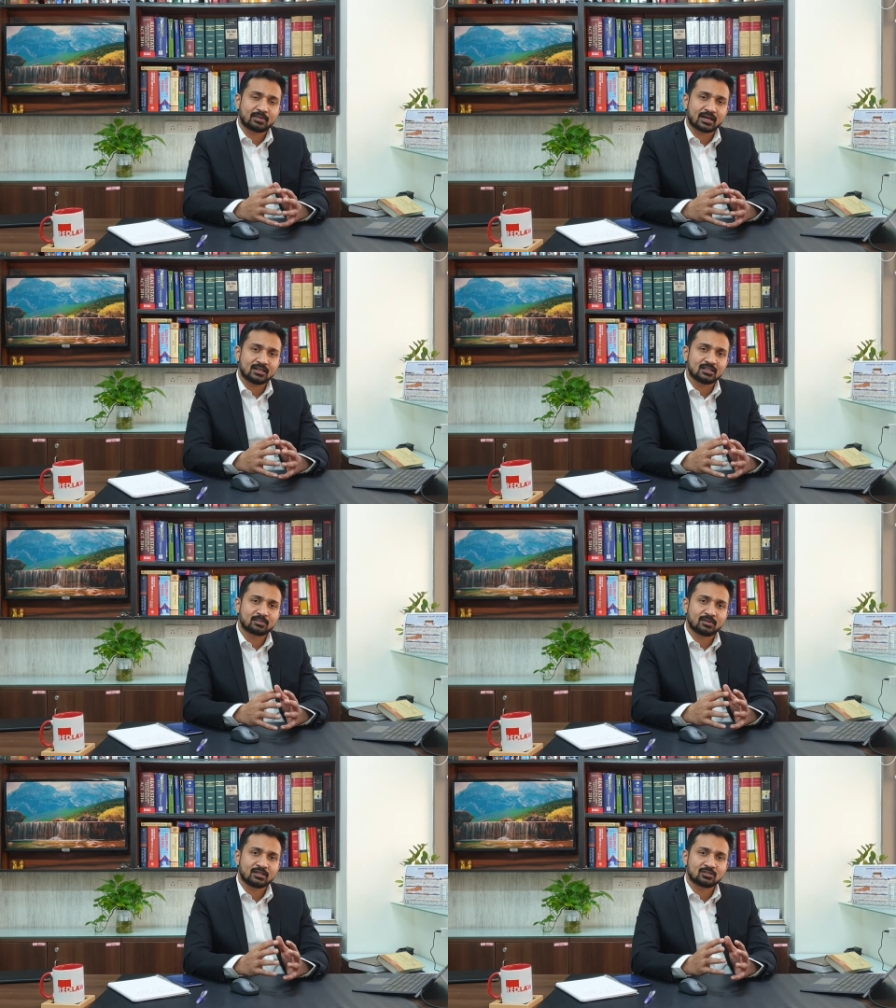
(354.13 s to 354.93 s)
parents
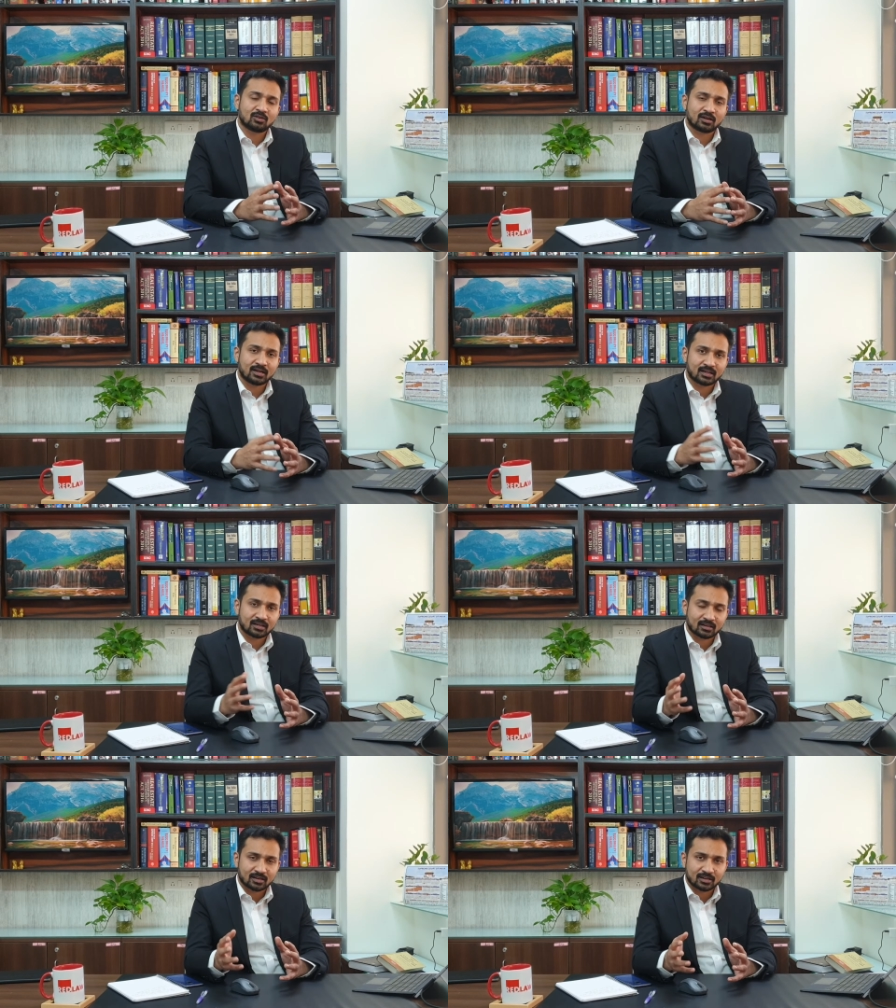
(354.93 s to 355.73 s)
place or at
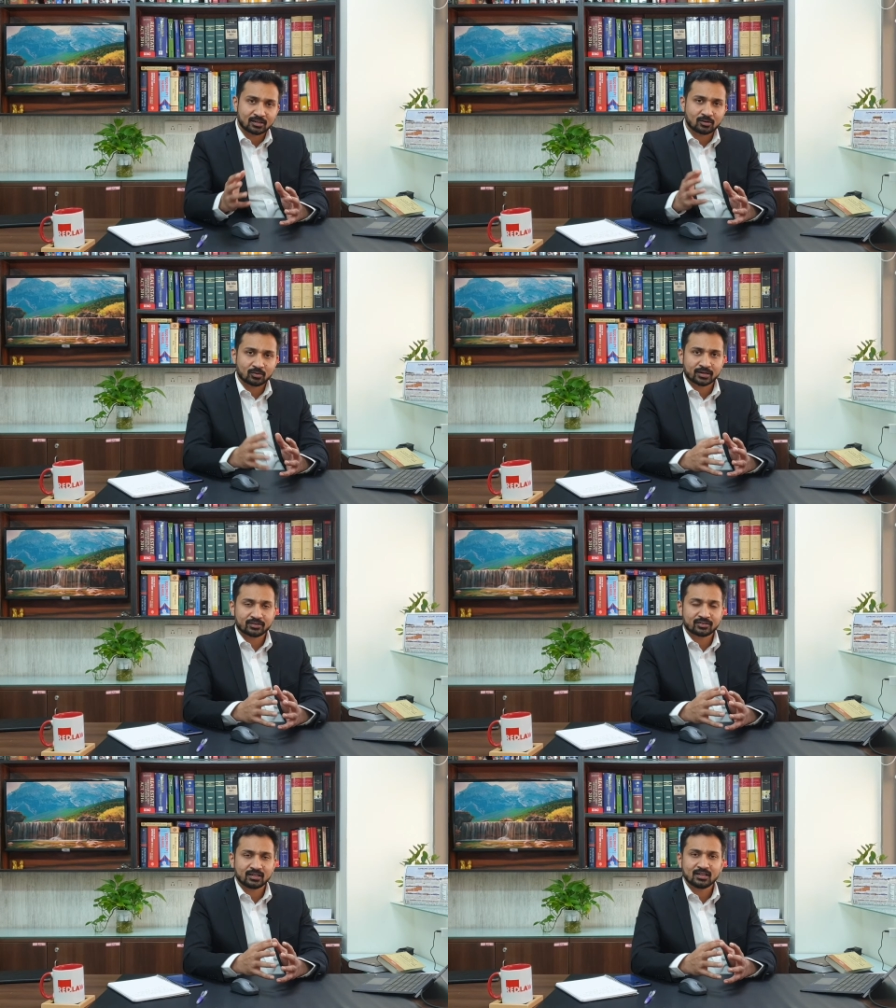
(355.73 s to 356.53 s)
her current
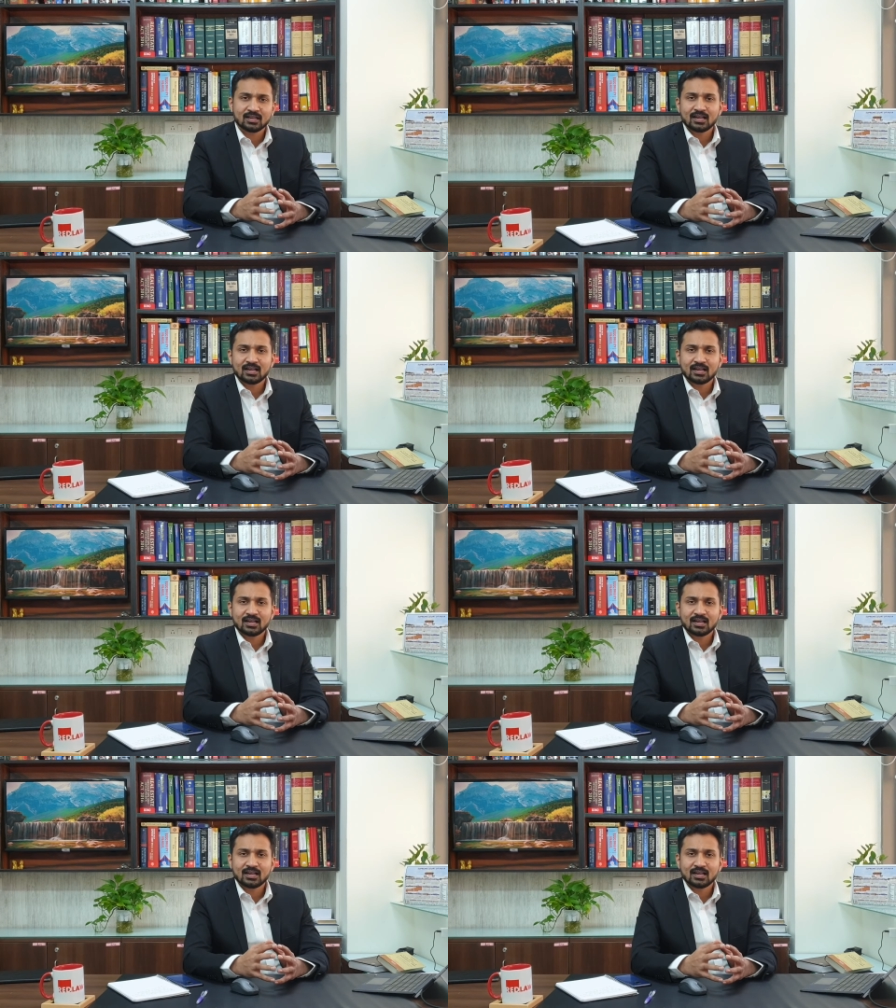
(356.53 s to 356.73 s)
location